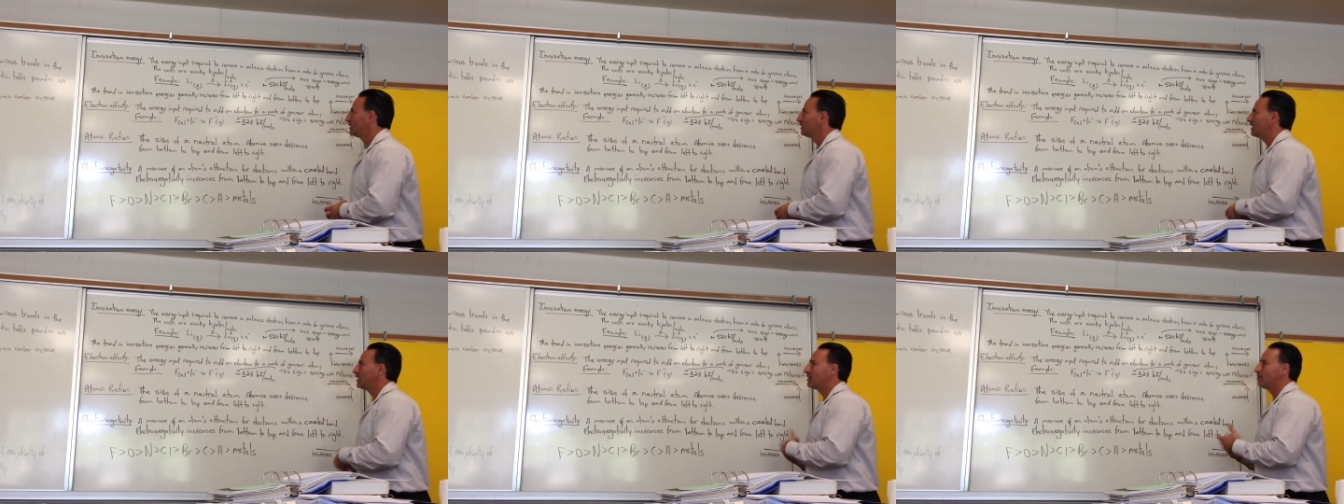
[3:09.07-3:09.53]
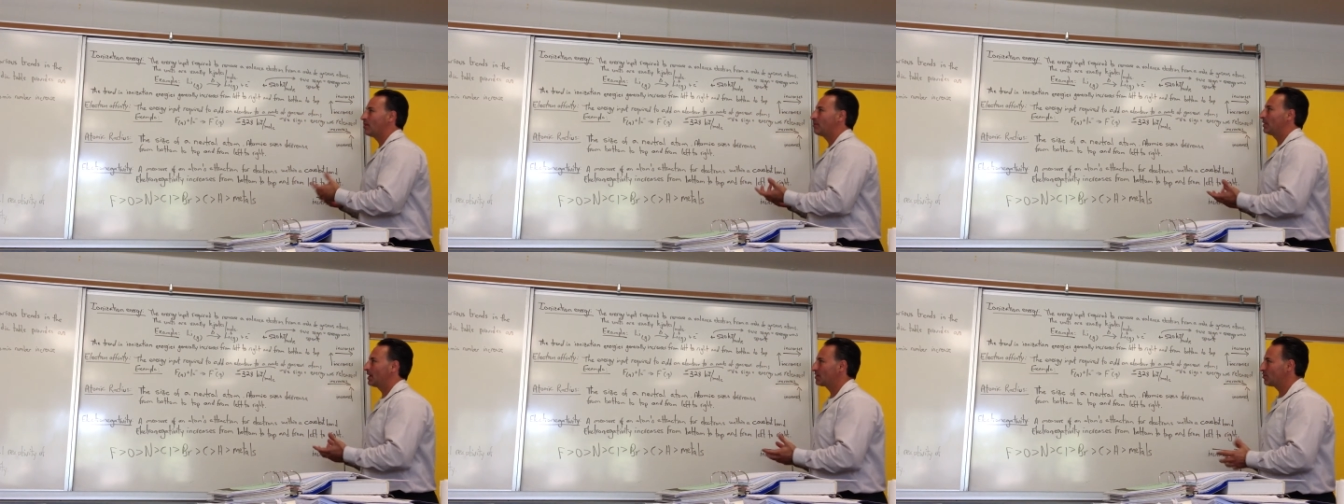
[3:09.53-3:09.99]
They give up
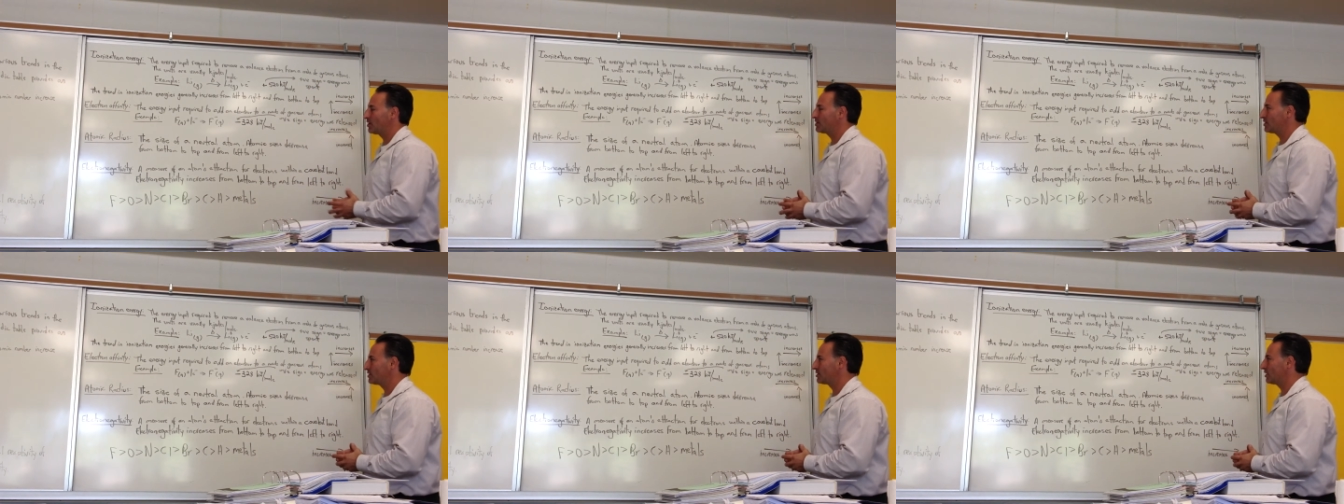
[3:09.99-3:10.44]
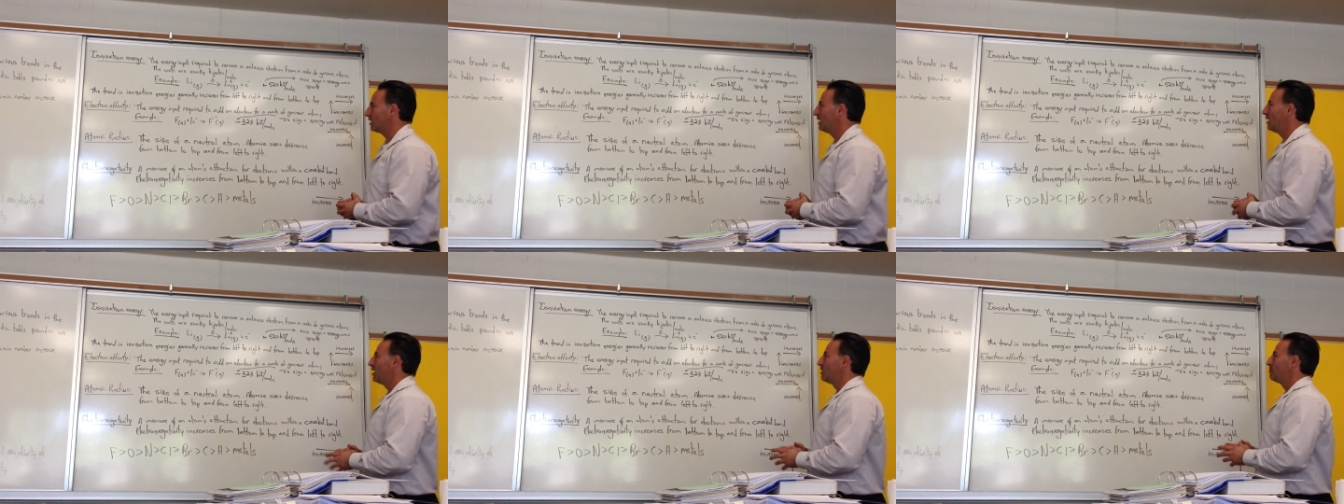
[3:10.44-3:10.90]
electrons easily.
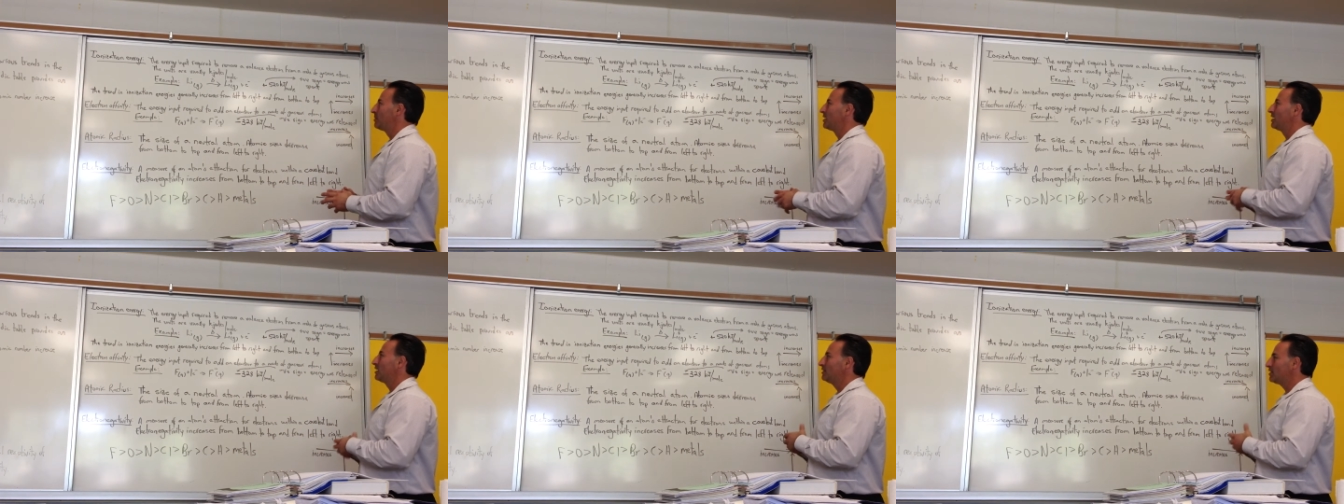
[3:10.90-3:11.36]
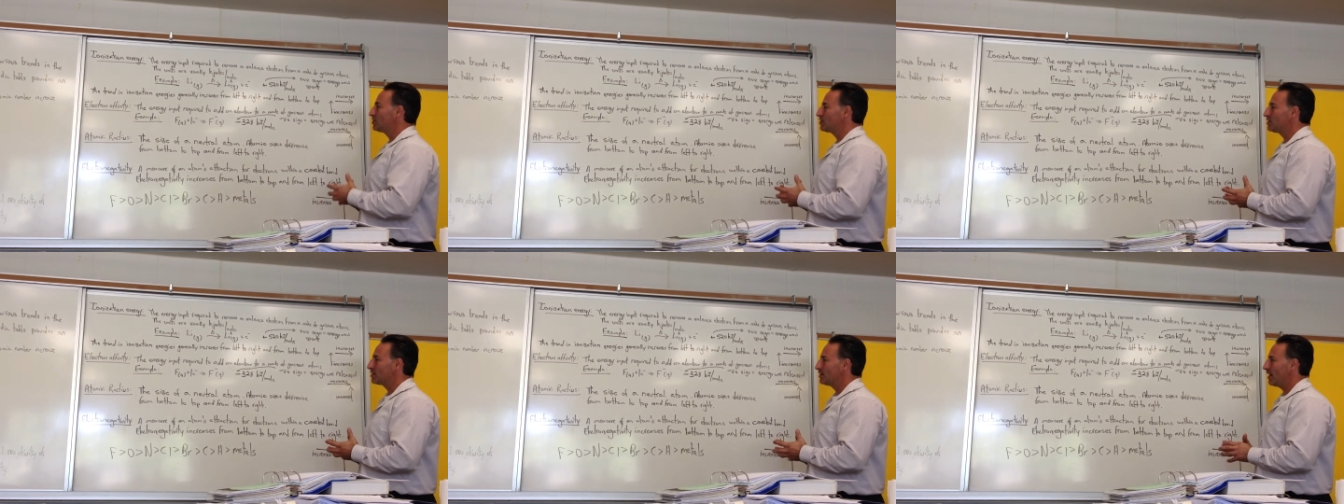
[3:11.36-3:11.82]
But in addition
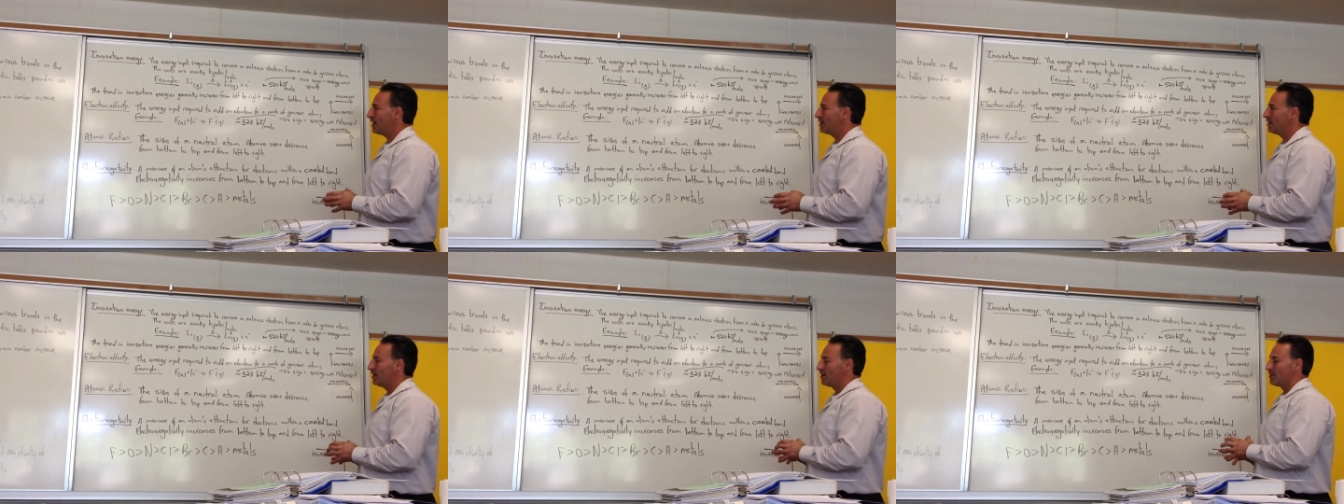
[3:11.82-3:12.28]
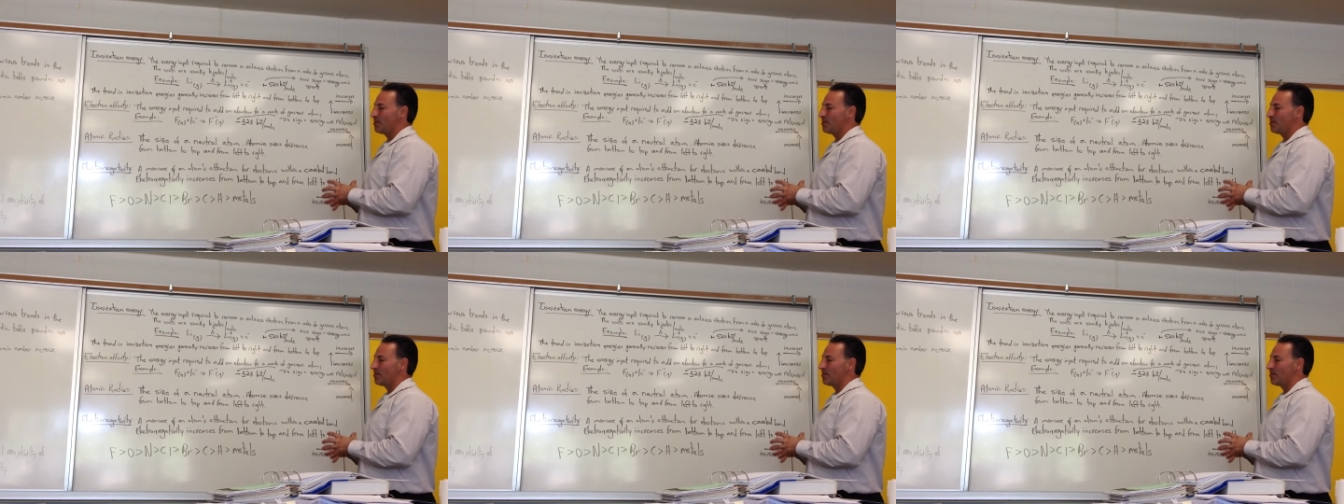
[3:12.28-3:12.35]
to that,